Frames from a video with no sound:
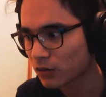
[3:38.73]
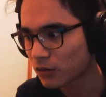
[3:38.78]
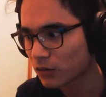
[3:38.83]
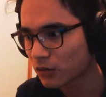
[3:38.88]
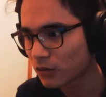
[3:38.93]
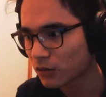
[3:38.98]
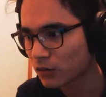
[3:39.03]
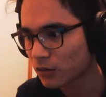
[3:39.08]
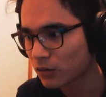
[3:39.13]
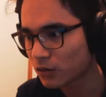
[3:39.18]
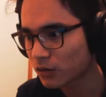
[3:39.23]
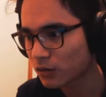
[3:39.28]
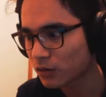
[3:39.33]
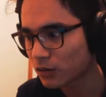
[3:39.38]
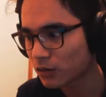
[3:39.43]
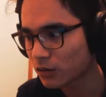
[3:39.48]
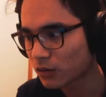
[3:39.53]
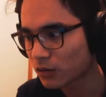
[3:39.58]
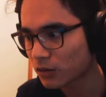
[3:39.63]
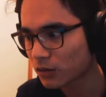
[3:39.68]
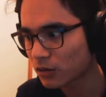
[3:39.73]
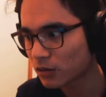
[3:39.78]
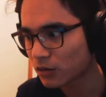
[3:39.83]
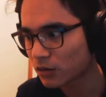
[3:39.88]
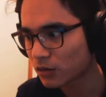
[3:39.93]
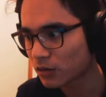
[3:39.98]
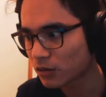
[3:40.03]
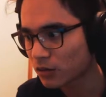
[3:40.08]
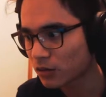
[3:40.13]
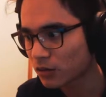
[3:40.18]

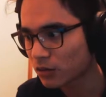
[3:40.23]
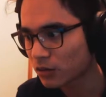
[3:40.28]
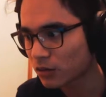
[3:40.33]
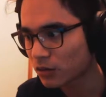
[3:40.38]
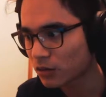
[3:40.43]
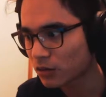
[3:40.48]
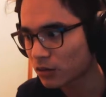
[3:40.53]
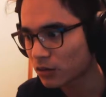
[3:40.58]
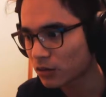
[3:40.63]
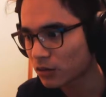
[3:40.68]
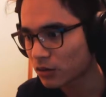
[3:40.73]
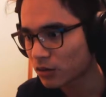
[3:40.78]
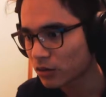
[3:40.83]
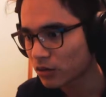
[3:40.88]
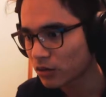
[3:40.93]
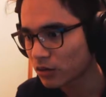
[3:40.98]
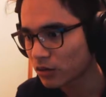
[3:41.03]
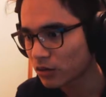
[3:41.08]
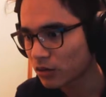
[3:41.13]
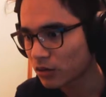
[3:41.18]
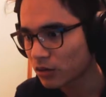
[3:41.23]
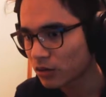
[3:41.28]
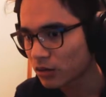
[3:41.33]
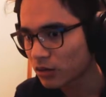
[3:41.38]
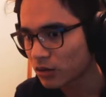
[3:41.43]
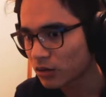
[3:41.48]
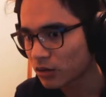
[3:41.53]
(no one is talking)